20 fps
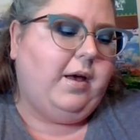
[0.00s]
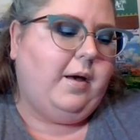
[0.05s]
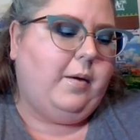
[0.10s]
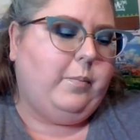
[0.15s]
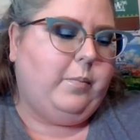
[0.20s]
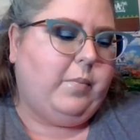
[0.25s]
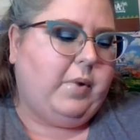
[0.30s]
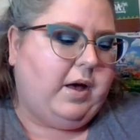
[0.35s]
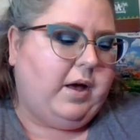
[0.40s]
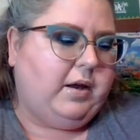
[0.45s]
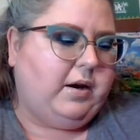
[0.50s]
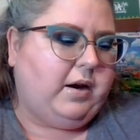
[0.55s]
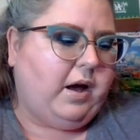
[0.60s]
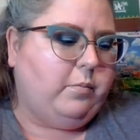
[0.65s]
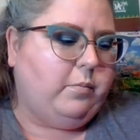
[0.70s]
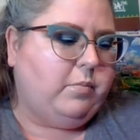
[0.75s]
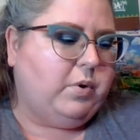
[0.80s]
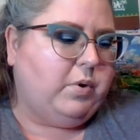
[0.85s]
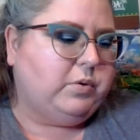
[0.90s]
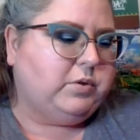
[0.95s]
But I
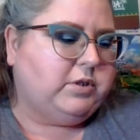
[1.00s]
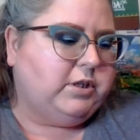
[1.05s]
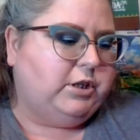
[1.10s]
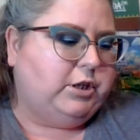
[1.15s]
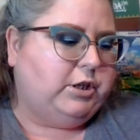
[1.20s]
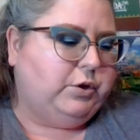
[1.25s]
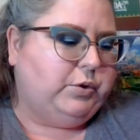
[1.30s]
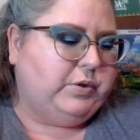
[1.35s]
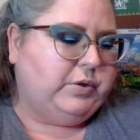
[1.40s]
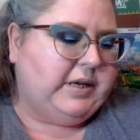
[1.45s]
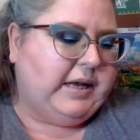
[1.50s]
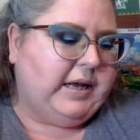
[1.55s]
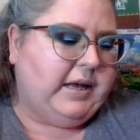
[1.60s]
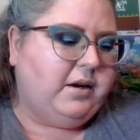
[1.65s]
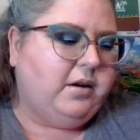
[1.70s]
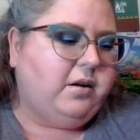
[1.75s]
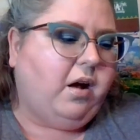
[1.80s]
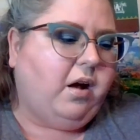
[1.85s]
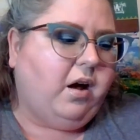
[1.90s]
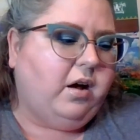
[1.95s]
mostly used Hit
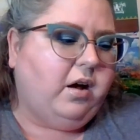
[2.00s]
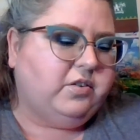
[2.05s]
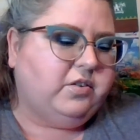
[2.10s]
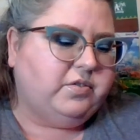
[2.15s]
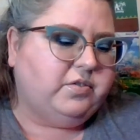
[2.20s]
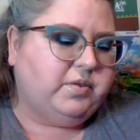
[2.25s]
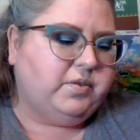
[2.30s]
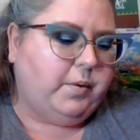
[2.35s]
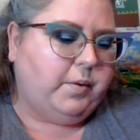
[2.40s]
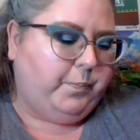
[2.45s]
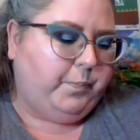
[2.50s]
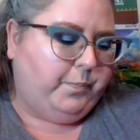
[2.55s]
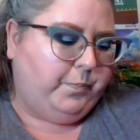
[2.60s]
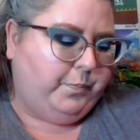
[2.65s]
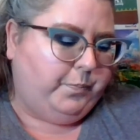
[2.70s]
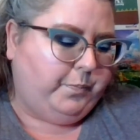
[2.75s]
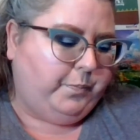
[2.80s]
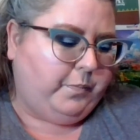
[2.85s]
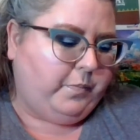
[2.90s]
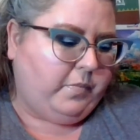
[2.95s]
It Off,
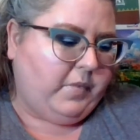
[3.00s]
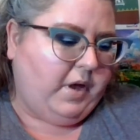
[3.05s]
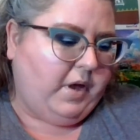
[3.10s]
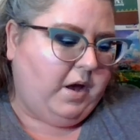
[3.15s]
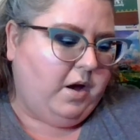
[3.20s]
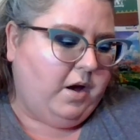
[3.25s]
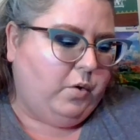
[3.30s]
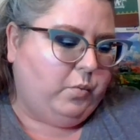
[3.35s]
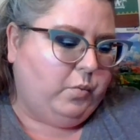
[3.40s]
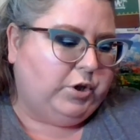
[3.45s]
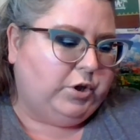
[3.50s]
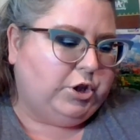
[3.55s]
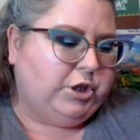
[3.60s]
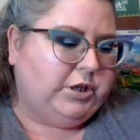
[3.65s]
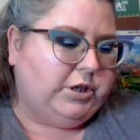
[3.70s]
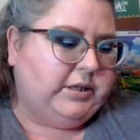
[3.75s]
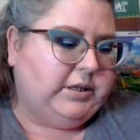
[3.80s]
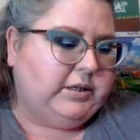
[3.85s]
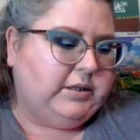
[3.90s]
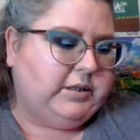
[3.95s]
which
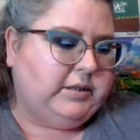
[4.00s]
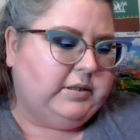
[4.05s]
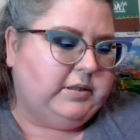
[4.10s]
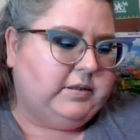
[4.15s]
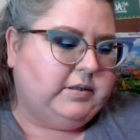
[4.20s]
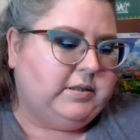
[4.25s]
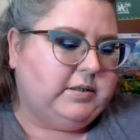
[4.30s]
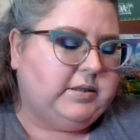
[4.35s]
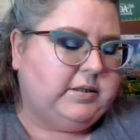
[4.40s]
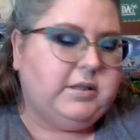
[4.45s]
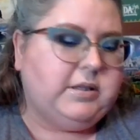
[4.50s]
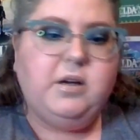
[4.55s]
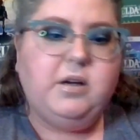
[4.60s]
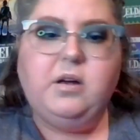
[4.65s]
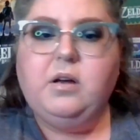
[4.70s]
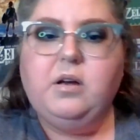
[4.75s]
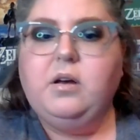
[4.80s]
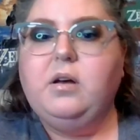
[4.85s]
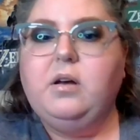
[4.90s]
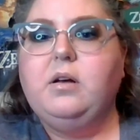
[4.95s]
is
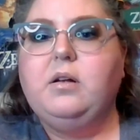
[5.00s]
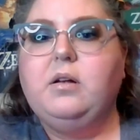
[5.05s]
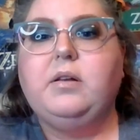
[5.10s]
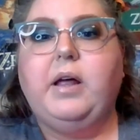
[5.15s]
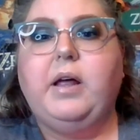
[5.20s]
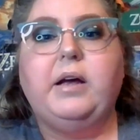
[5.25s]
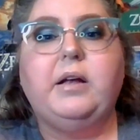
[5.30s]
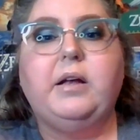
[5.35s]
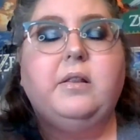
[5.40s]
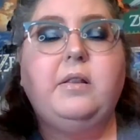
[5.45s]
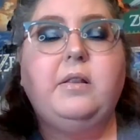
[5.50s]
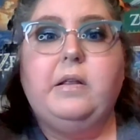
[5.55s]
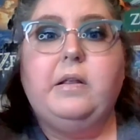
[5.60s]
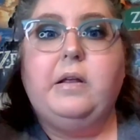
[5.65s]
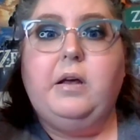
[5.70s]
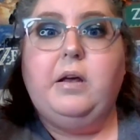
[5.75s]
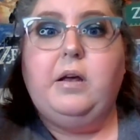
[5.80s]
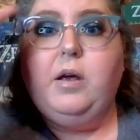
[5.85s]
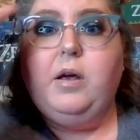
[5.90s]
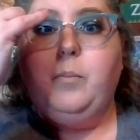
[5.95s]
like
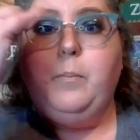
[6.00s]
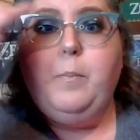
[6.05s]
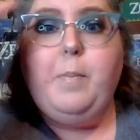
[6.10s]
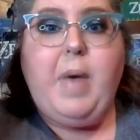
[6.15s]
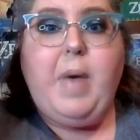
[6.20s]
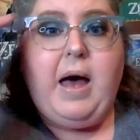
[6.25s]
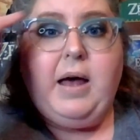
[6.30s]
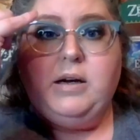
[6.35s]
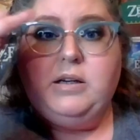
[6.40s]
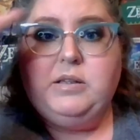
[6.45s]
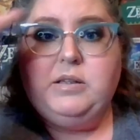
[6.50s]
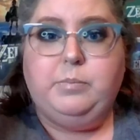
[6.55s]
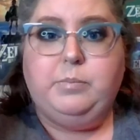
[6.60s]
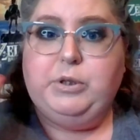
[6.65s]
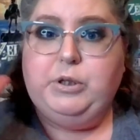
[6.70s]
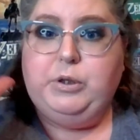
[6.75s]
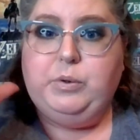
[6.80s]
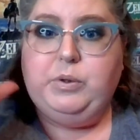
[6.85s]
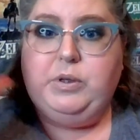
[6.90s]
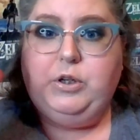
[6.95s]
the matte
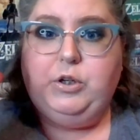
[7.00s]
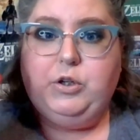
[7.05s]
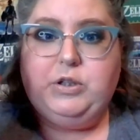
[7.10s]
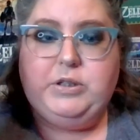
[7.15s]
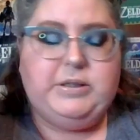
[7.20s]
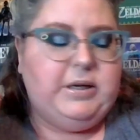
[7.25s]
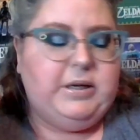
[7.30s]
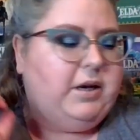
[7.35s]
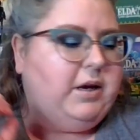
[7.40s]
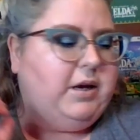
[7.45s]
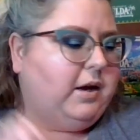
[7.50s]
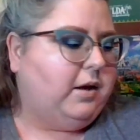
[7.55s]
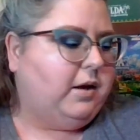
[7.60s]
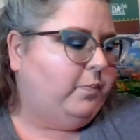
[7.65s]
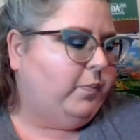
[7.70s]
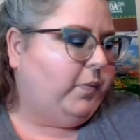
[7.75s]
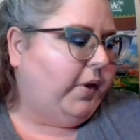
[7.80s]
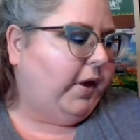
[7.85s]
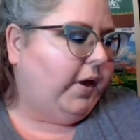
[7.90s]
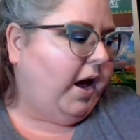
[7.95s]
blue that you're seeing.
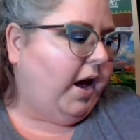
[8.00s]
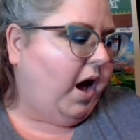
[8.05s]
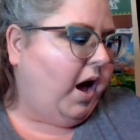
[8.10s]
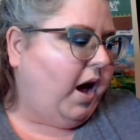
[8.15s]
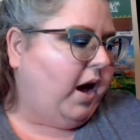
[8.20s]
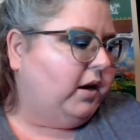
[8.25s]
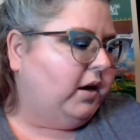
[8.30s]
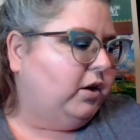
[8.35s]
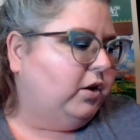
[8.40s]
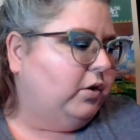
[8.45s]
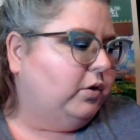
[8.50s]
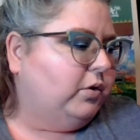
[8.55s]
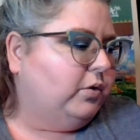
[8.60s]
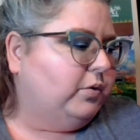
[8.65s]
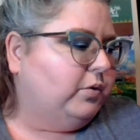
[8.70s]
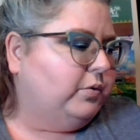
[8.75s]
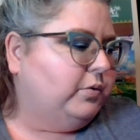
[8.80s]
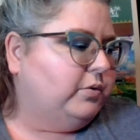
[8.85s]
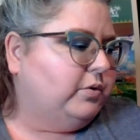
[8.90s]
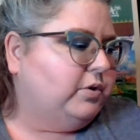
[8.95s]
I
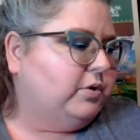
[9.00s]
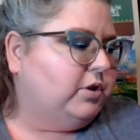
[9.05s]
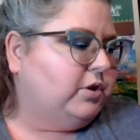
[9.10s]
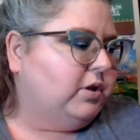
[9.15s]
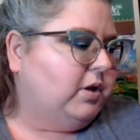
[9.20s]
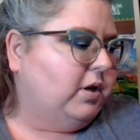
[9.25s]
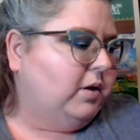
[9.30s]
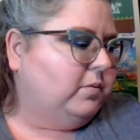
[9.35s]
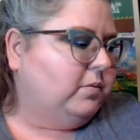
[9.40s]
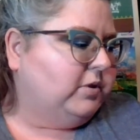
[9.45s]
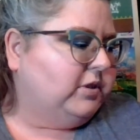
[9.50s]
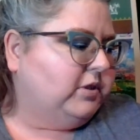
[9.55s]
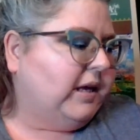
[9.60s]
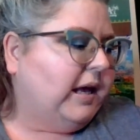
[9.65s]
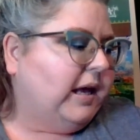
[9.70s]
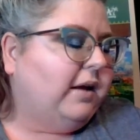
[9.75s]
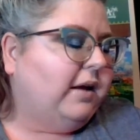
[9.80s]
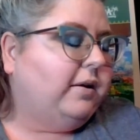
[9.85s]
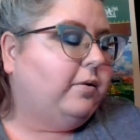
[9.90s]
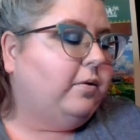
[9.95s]
used
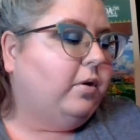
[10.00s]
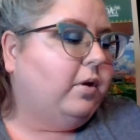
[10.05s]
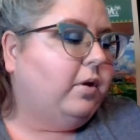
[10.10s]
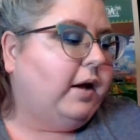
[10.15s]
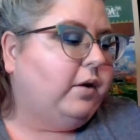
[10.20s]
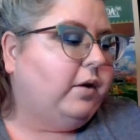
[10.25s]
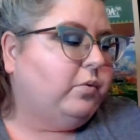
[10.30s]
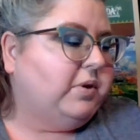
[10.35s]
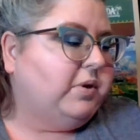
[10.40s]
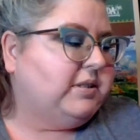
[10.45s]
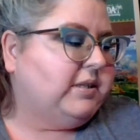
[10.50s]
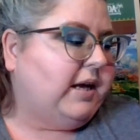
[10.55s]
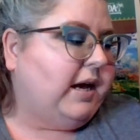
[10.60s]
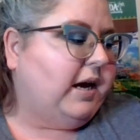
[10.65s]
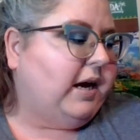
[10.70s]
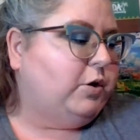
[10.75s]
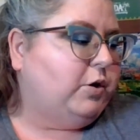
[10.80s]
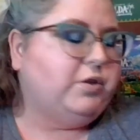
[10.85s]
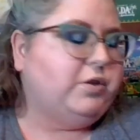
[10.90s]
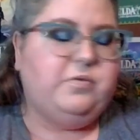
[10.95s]
Scandal and
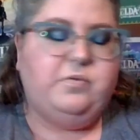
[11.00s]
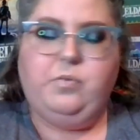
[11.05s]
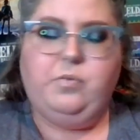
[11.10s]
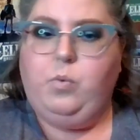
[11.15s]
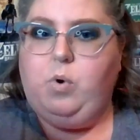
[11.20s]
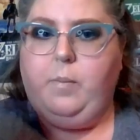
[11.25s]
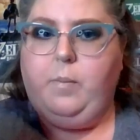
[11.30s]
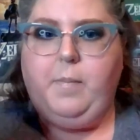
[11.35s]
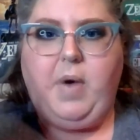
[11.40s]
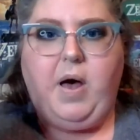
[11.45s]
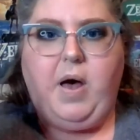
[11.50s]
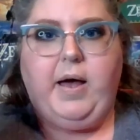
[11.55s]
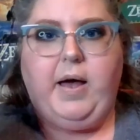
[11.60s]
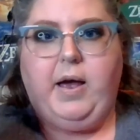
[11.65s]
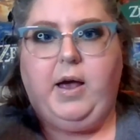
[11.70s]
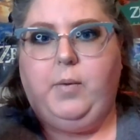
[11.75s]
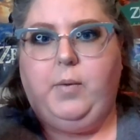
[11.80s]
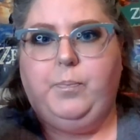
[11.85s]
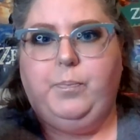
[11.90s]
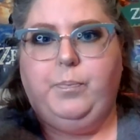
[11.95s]
Risque just for
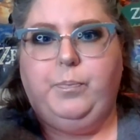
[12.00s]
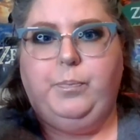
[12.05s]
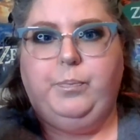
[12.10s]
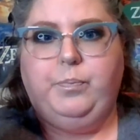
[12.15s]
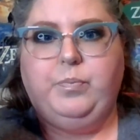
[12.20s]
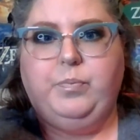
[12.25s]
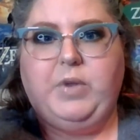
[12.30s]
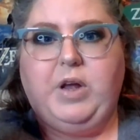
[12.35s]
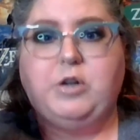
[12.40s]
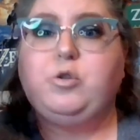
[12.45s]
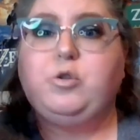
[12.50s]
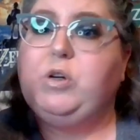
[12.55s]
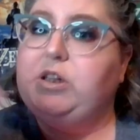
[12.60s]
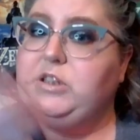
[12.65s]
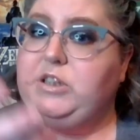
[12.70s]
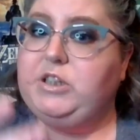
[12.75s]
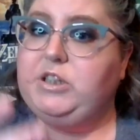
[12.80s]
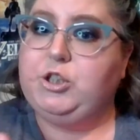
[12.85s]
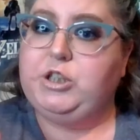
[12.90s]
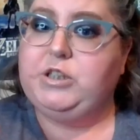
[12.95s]
my
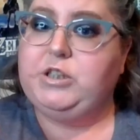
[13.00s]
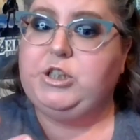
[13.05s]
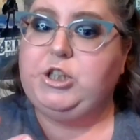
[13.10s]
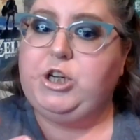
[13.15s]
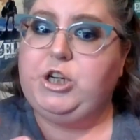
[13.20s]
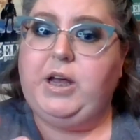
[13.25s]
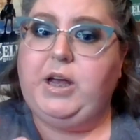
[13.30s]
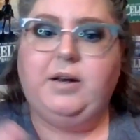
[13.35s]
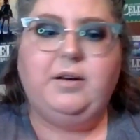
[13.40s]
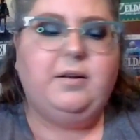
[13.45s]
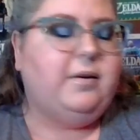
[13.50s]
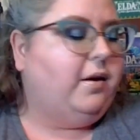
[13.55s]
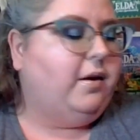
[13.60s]
transition shade.